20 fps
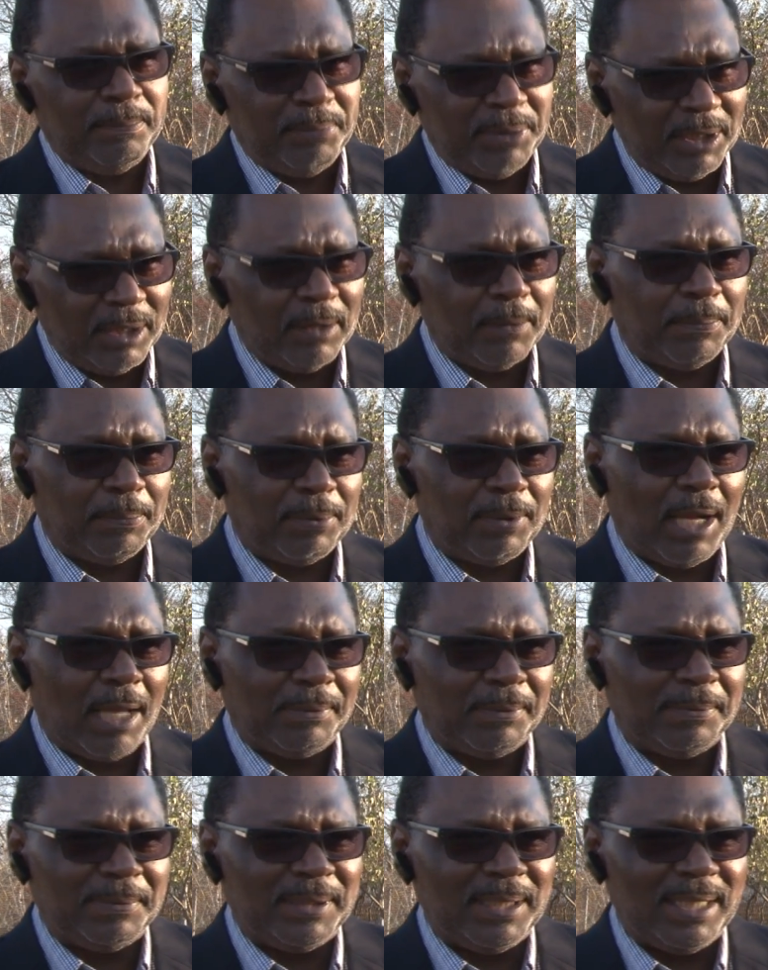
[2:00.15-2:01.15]
bigger
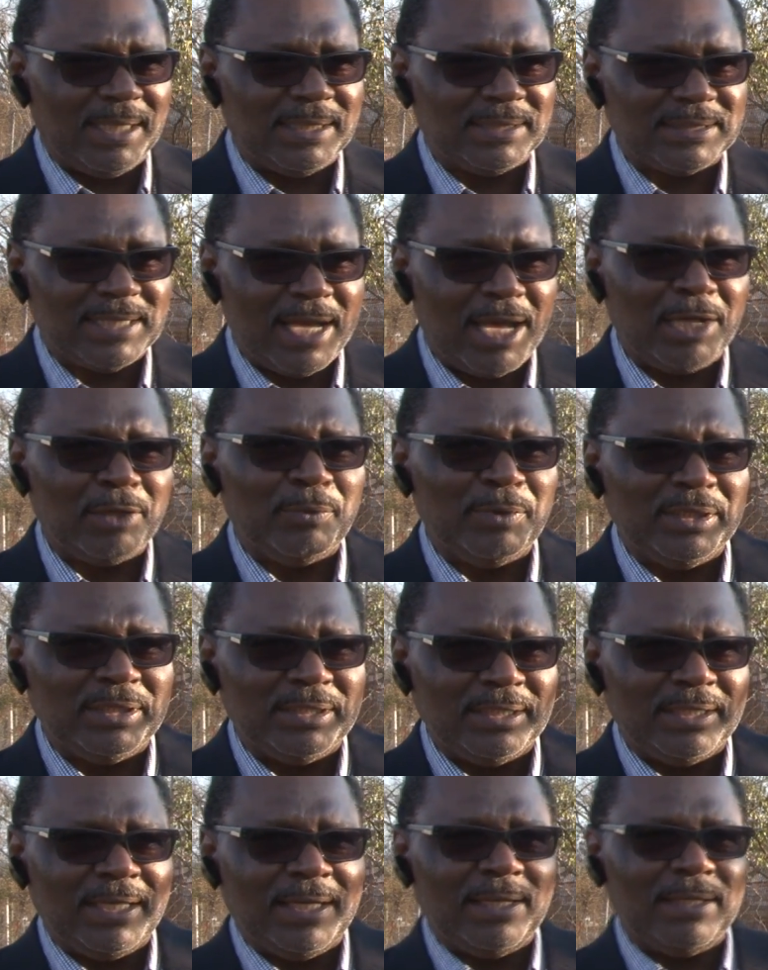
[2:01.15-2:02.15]
problem, and that is how do we
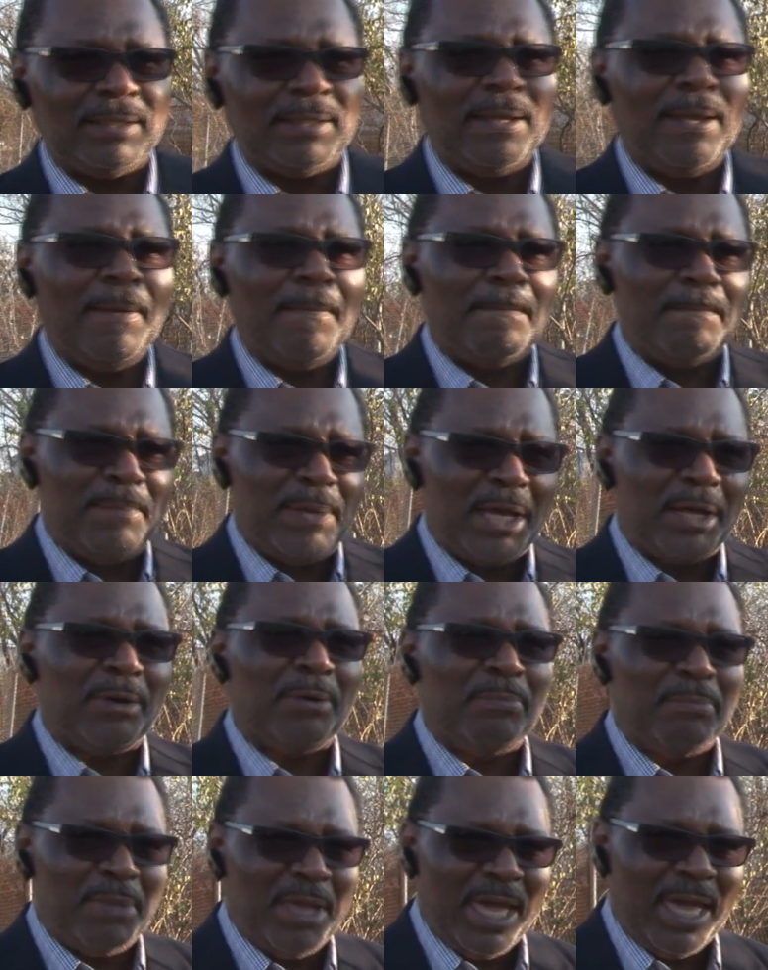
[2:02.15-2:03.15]
then better
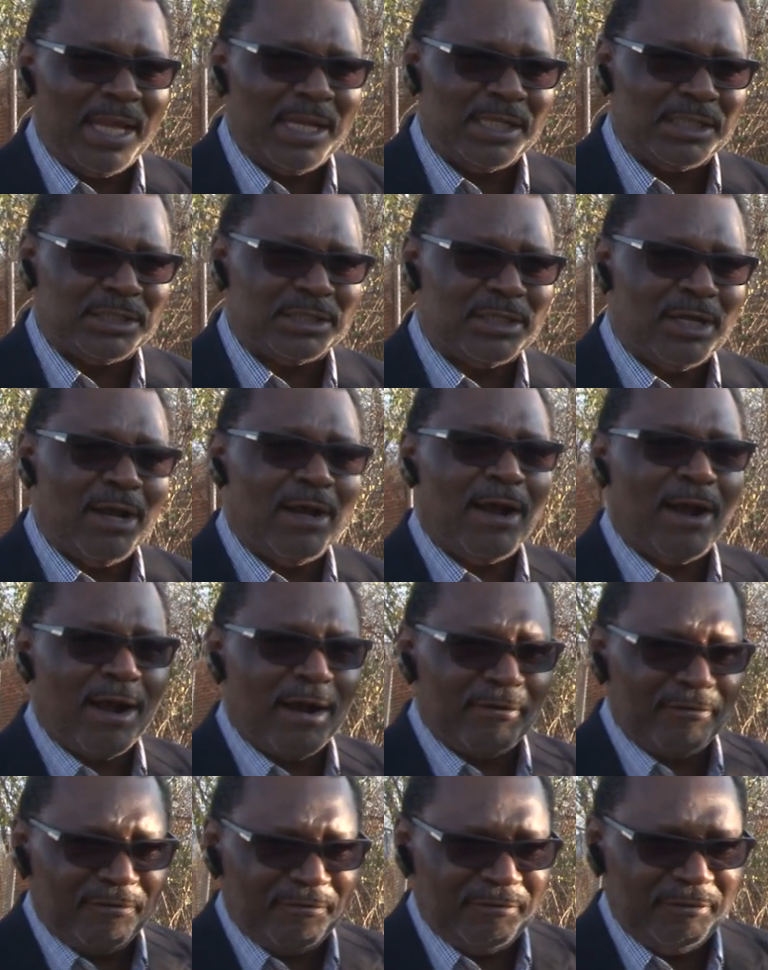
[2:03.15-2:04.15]
manage
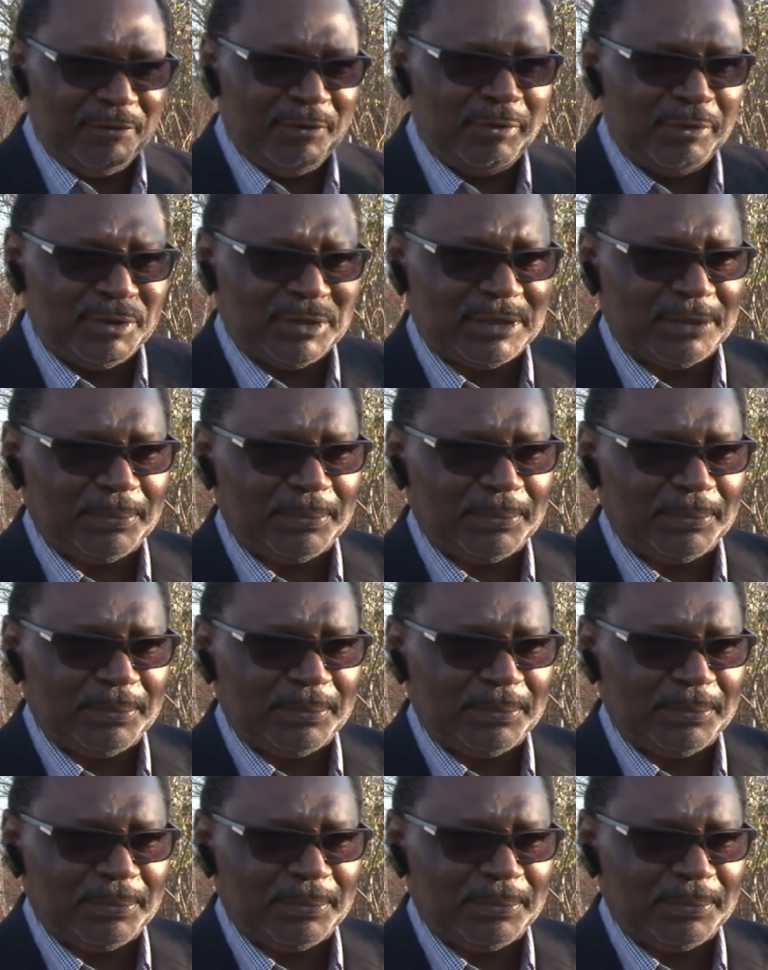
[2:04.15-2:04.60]
our food